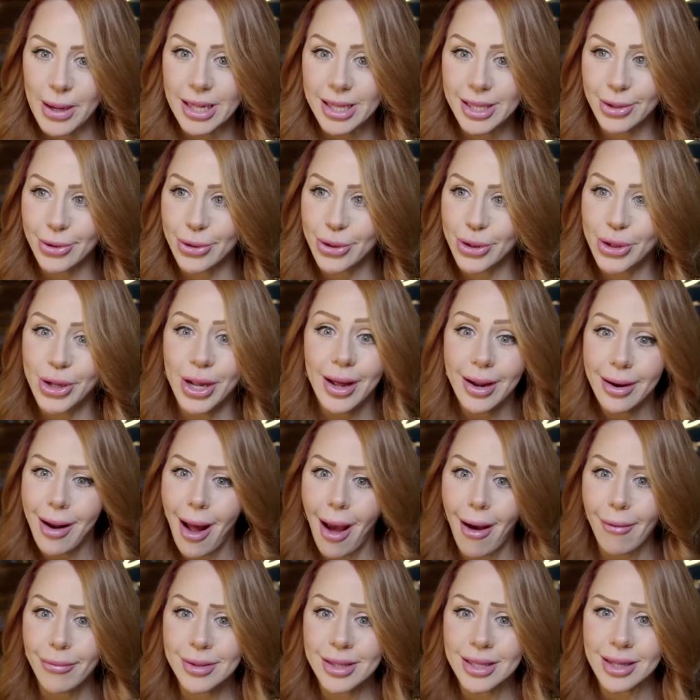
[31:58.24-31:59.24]
piece of shit.
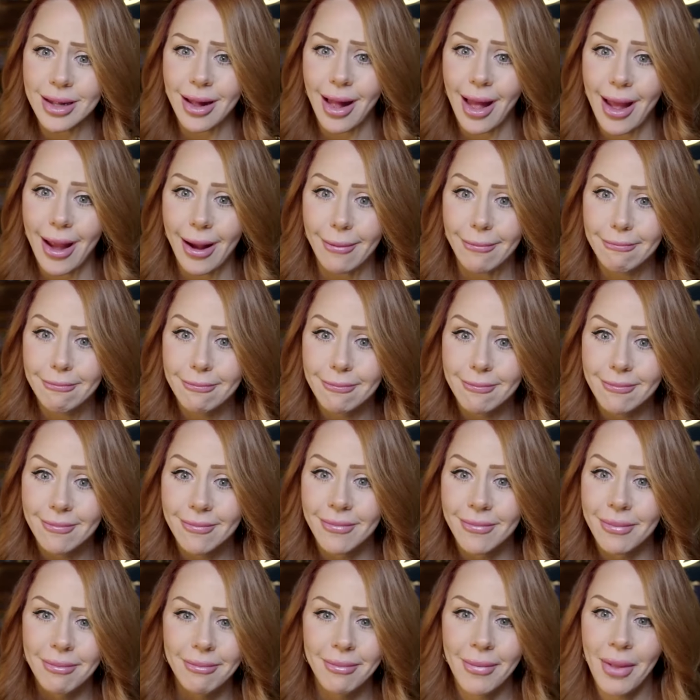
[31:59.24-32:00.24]
I was like,
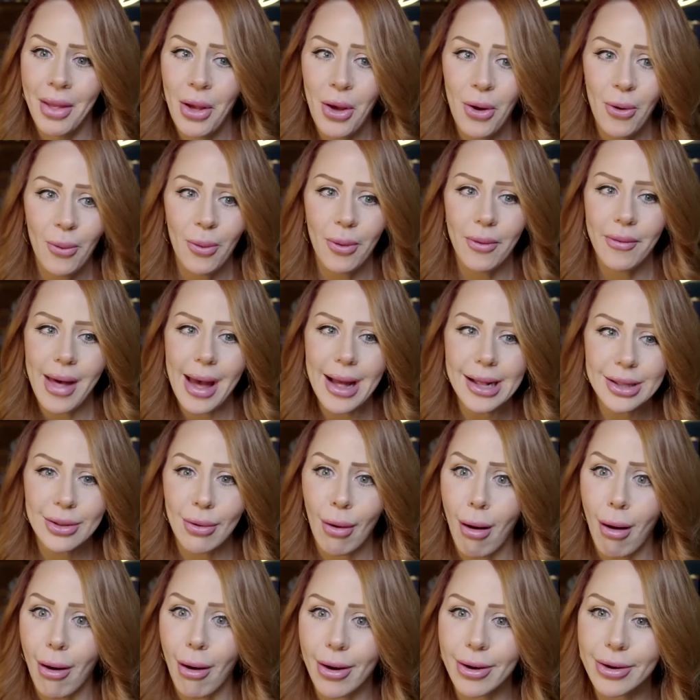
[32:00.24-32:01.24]
well, that's
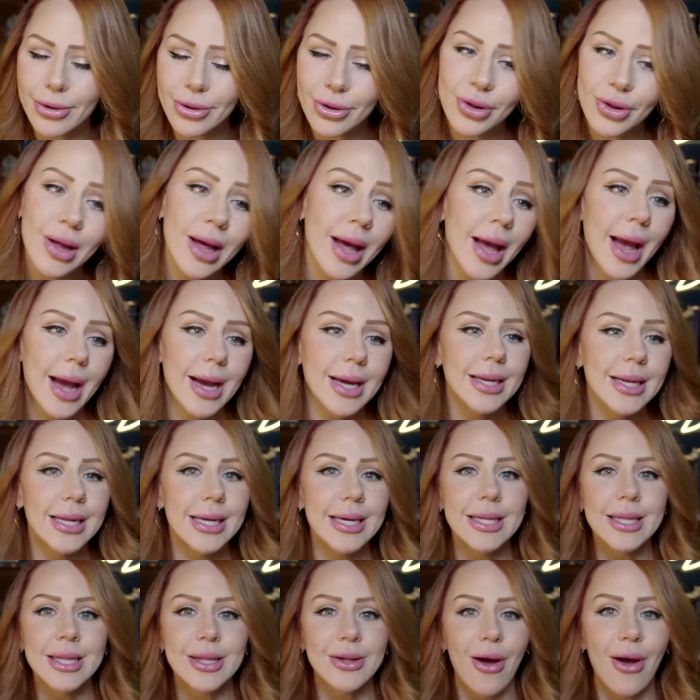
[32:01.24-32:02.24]
harsh. And
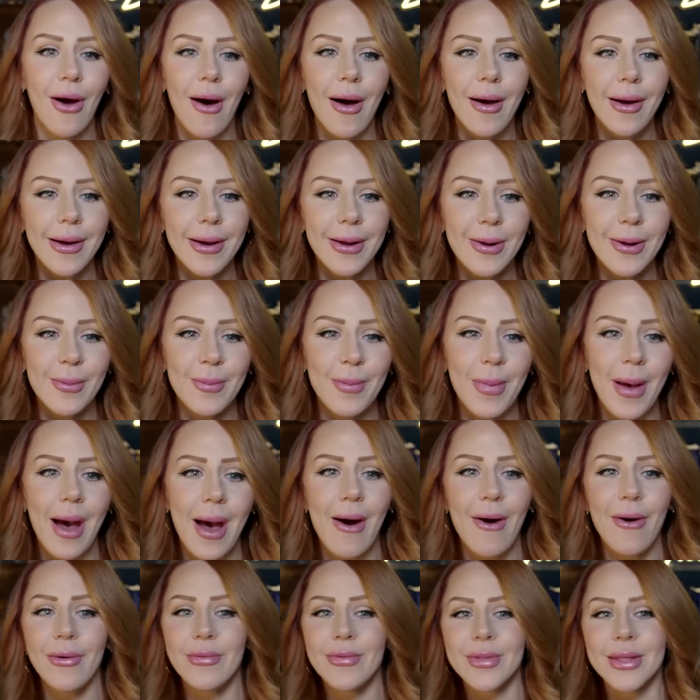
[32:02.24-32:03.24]
he's talking
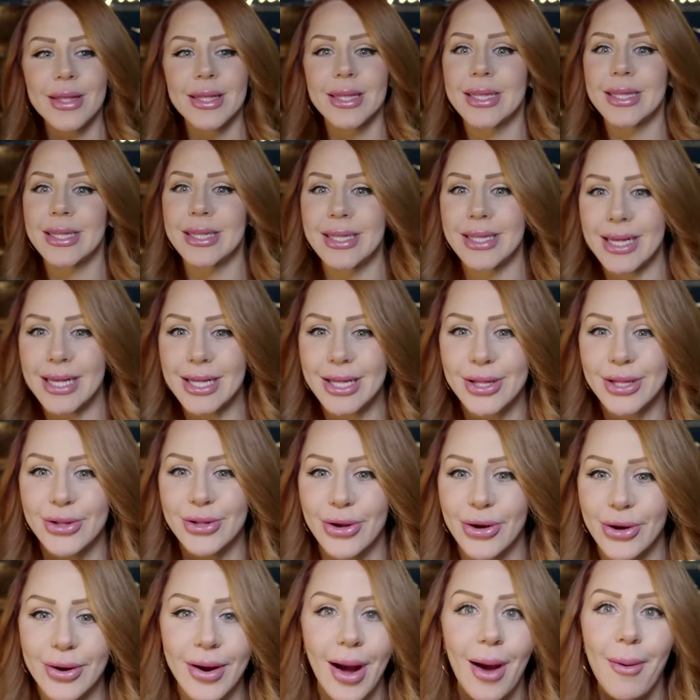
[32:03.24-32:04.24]
about the
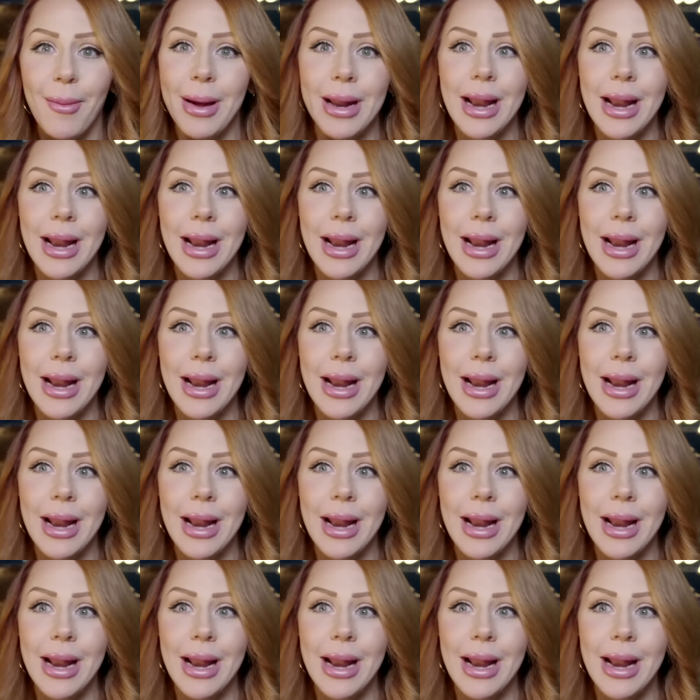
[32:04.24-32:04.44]
sister. I